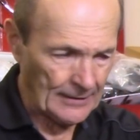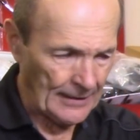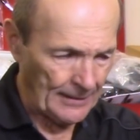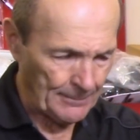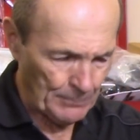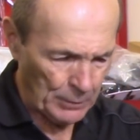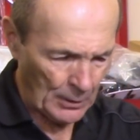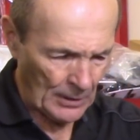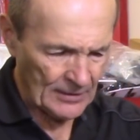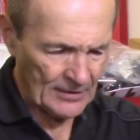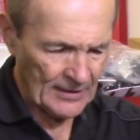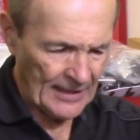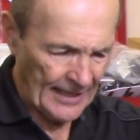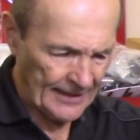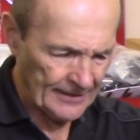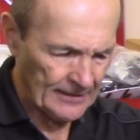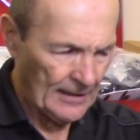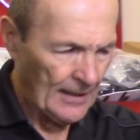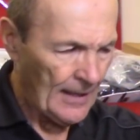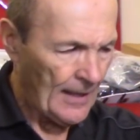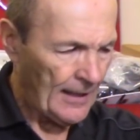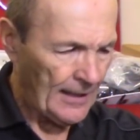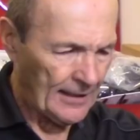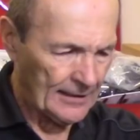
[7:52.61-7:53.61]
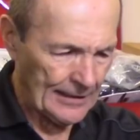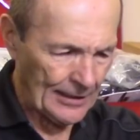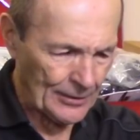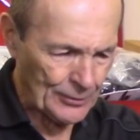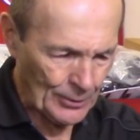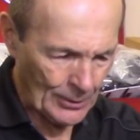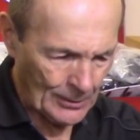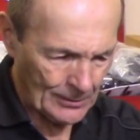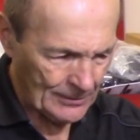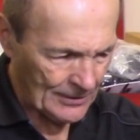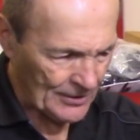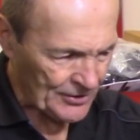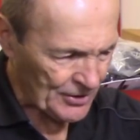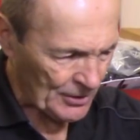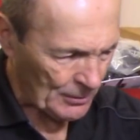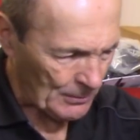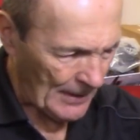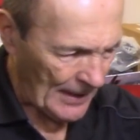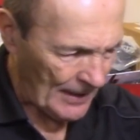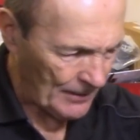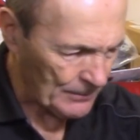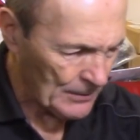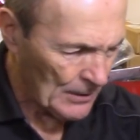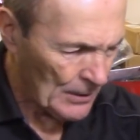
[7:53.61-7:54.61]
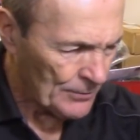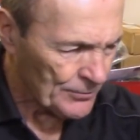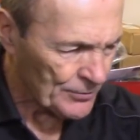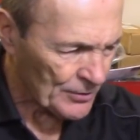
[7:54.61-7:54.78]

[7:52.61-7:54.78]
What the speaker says: I plugged that and I turned this around.